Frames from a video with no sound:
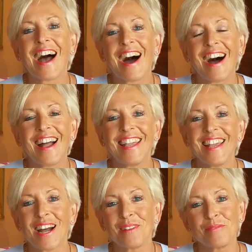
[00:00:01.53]

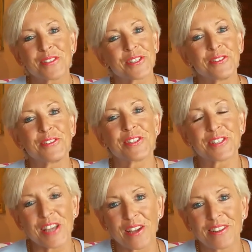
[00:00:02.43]
Hi, I'm Sue
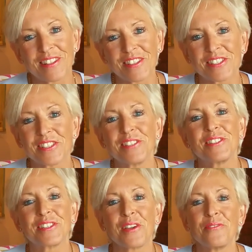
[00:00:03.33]
Stone of the Sue
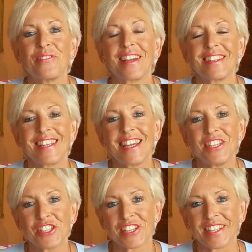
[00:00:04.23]
Stone
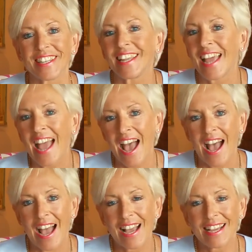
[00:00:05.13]
Foundation,
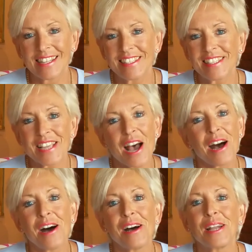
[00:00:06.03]
and
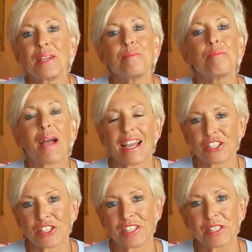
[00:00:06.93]
I'm
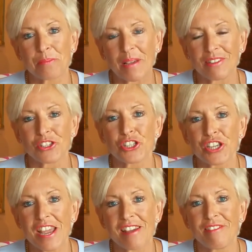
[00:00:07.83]
passionate about
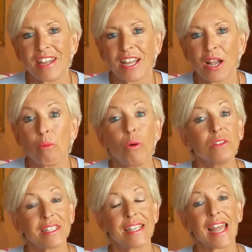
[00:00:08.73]
sharing what
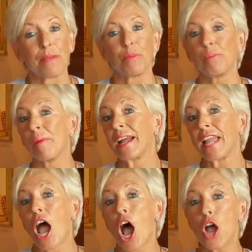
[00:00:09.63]
has enabled my
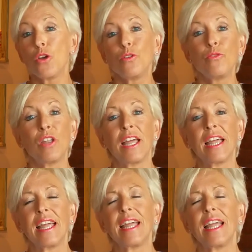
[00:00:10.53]
own
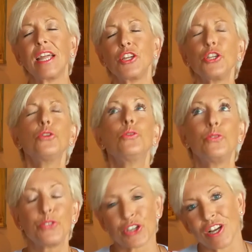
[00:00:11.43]

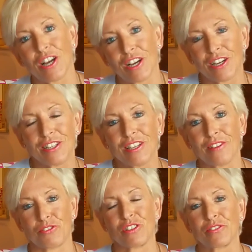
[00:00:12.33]
huge
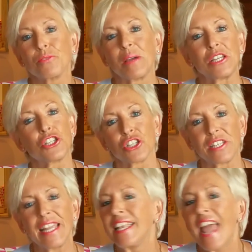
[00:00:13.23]
life
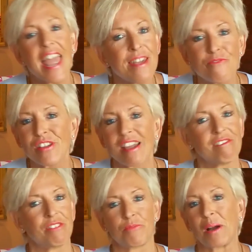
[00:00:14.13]
transformation in every
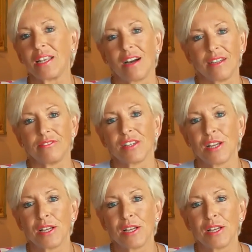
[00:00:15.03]
area of my life.